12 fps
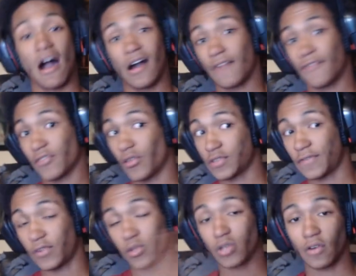For those of you
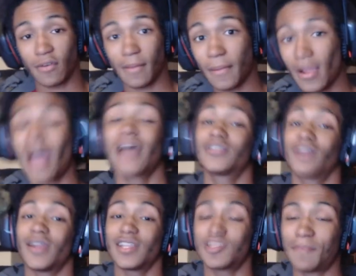who don't remember, I
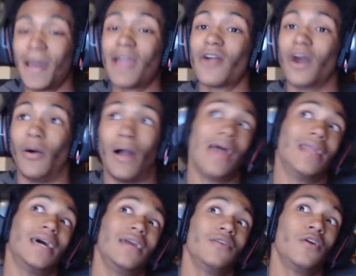started Spyro, and I
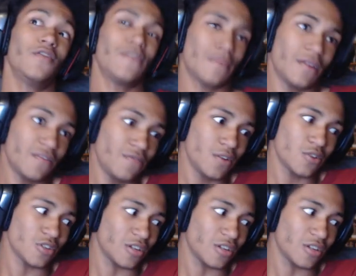don't know if I'm gonna finish it.